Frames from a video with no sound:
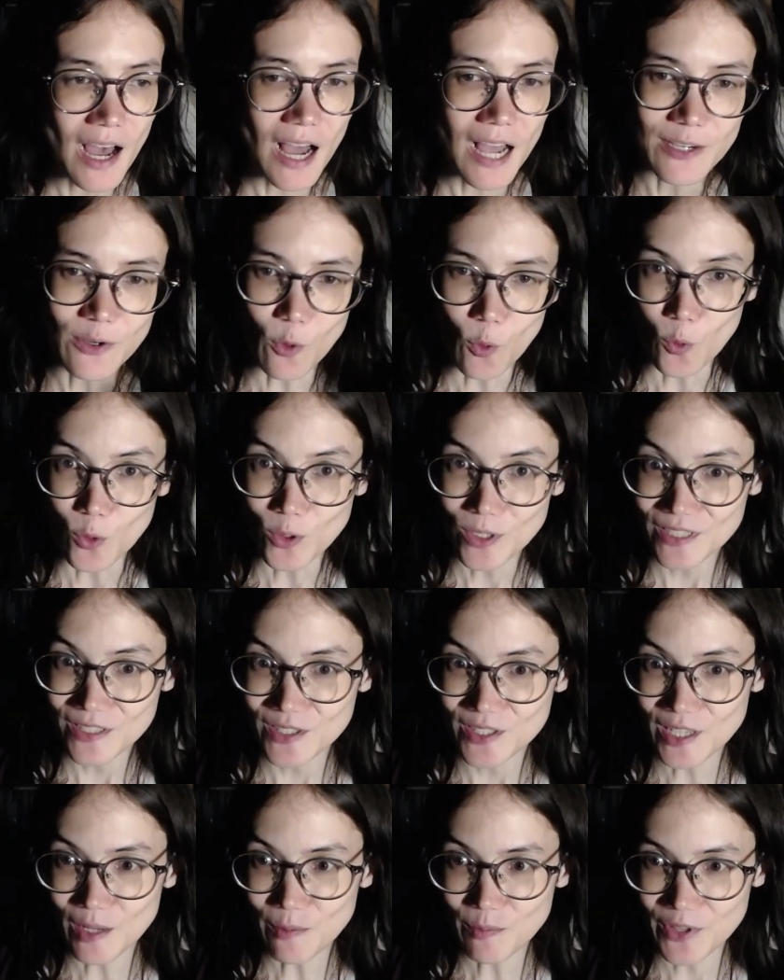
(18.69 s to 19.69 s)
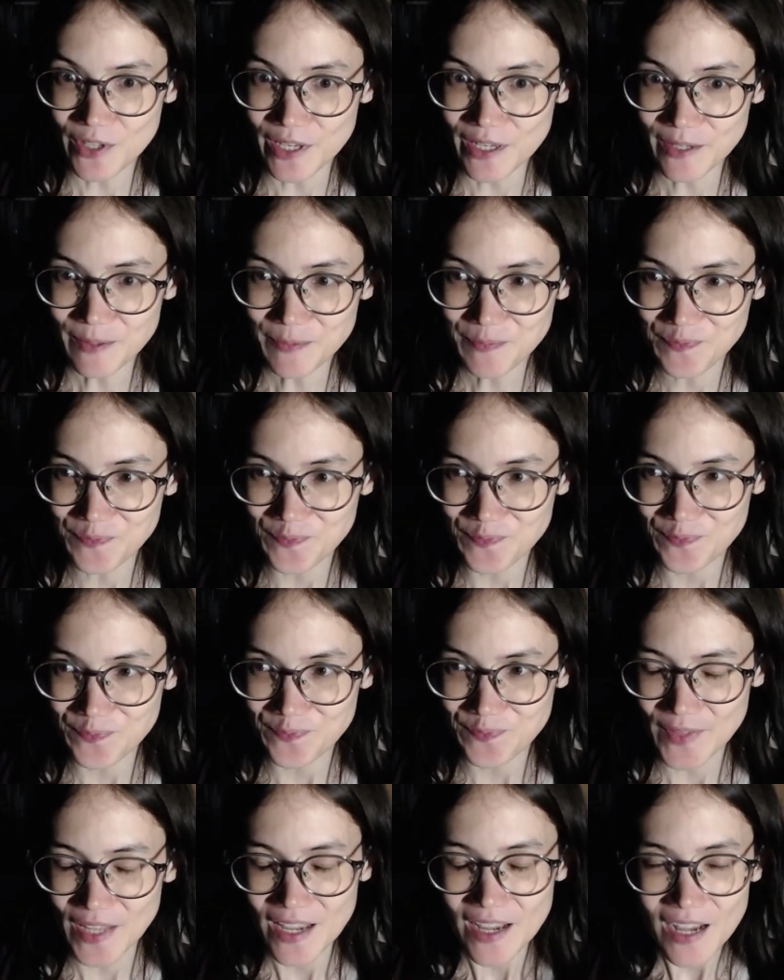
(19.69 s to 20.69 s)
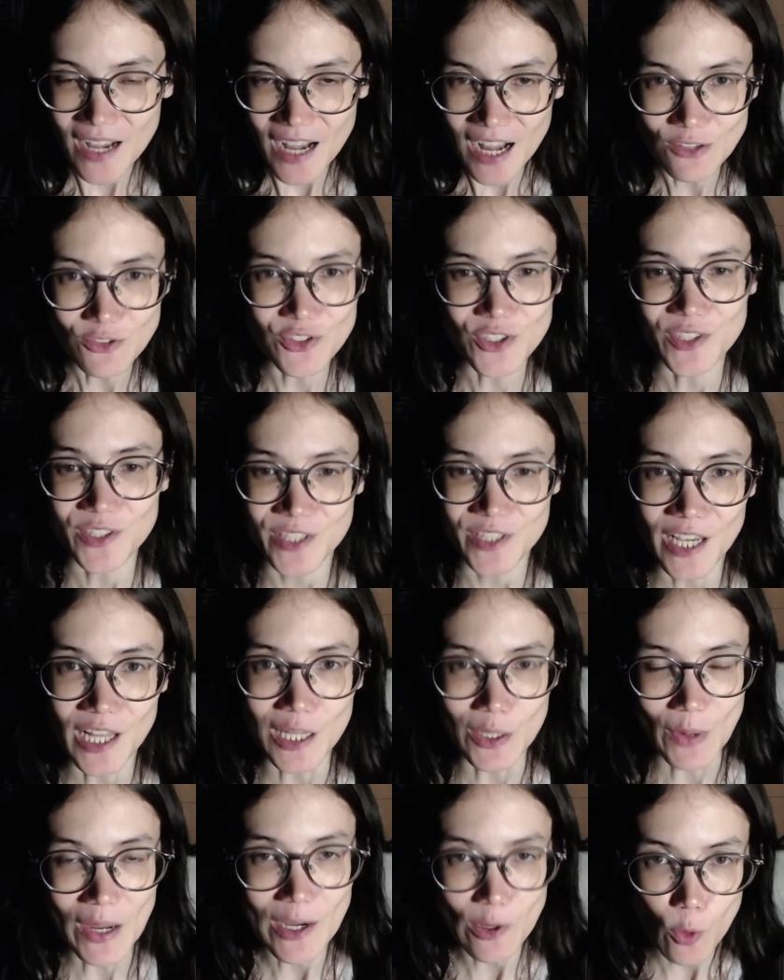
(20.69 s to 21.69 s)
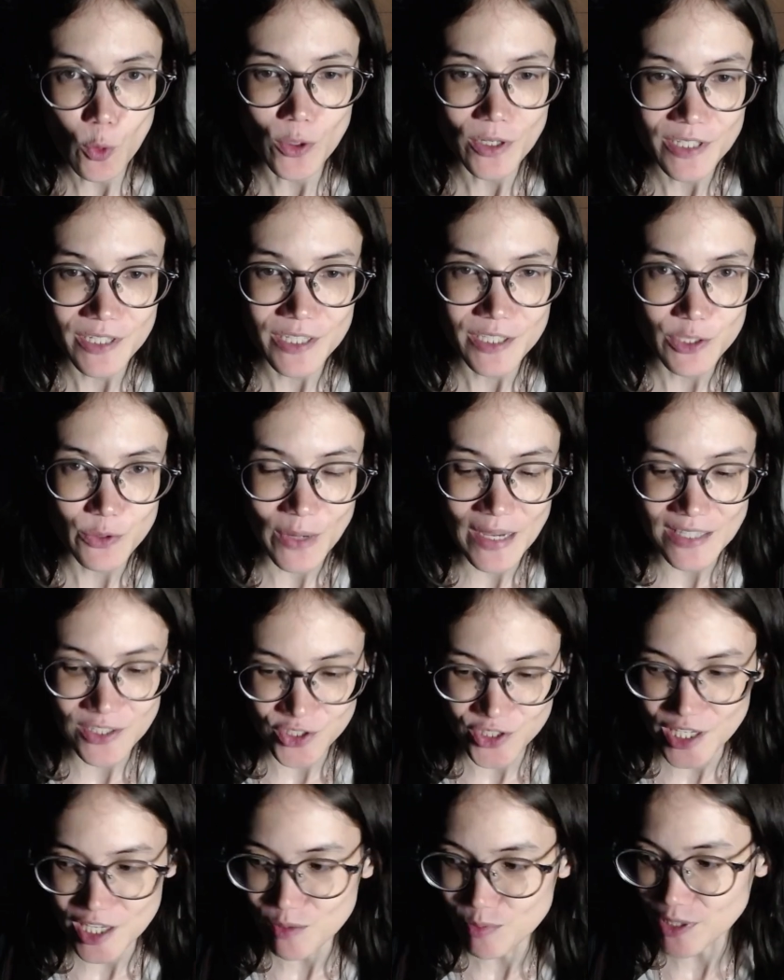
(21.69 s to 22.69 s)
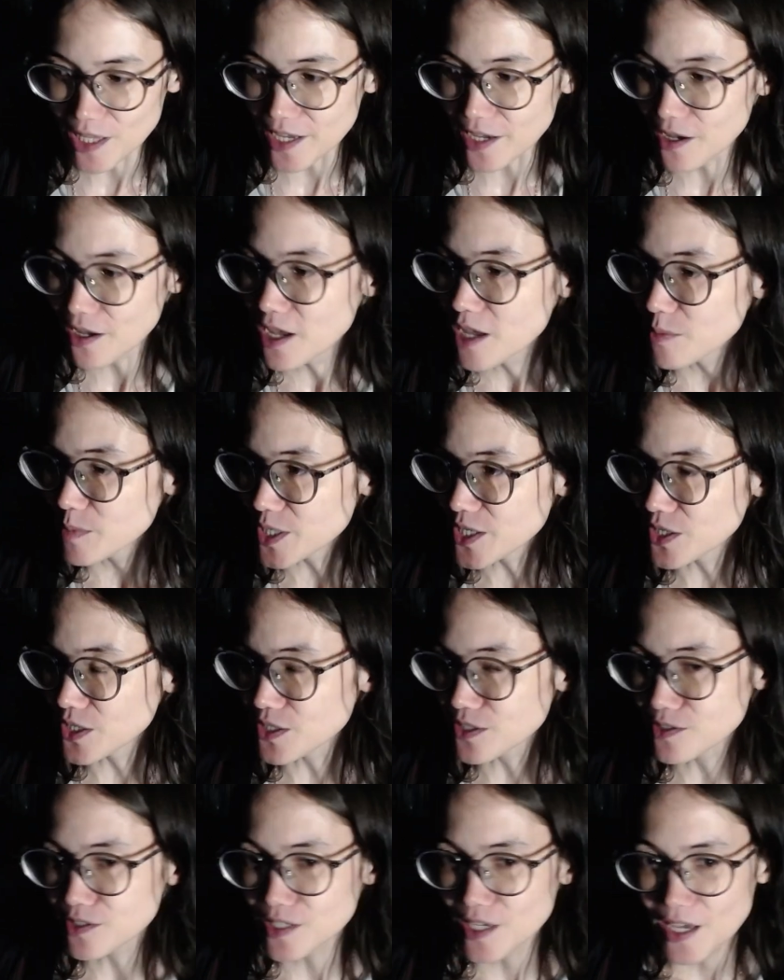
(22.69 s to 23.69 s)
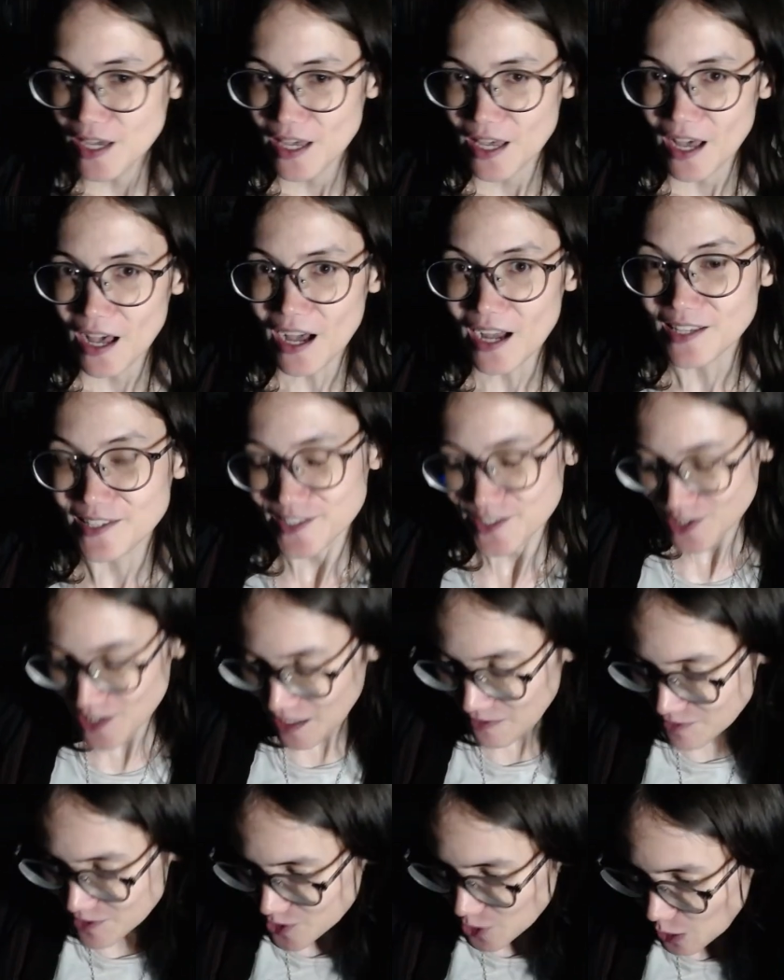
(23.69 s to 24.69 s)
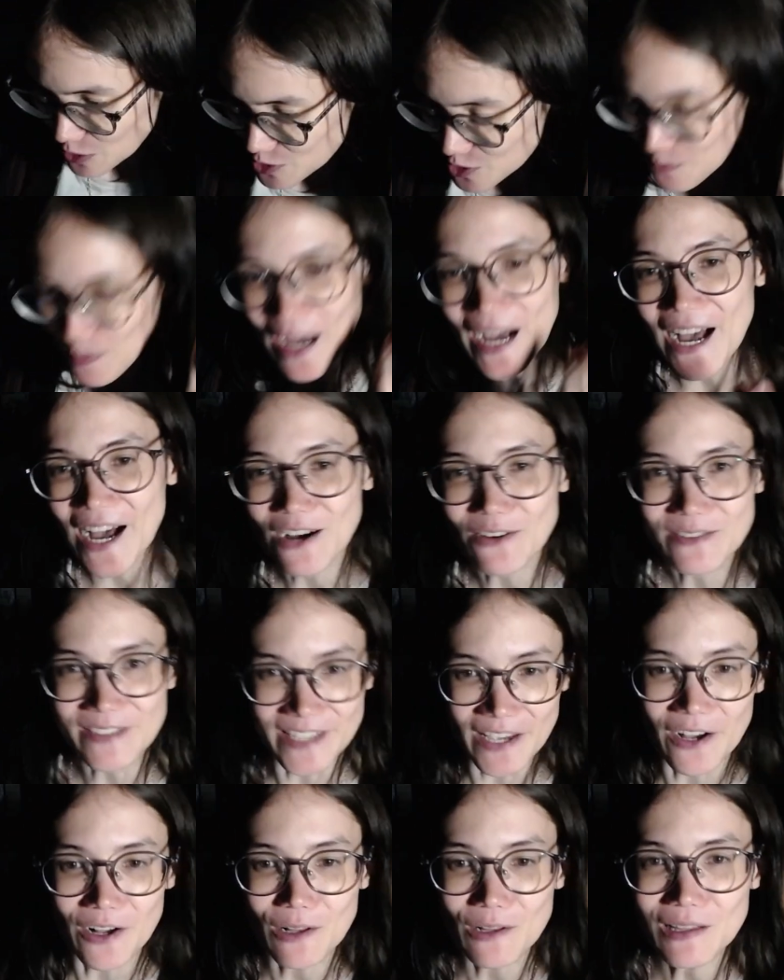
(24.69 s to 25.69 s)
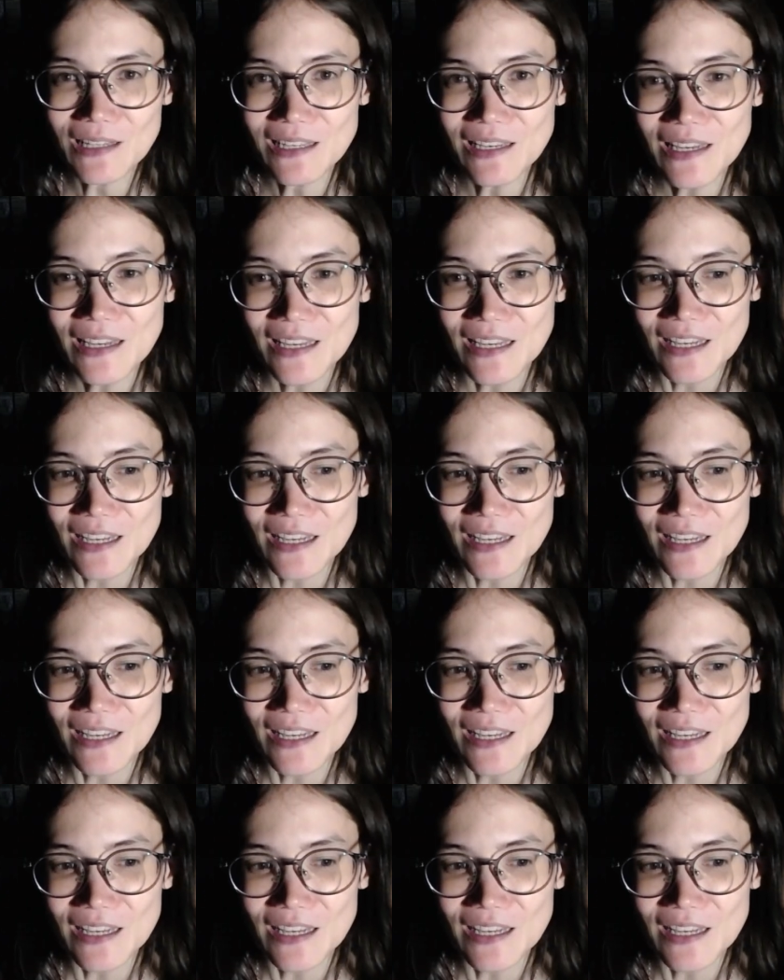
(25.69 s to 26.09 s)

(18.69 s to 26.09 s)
I ordered something, I'll just tell you, I ordered a UHD player, because I still haven't told you about how Dell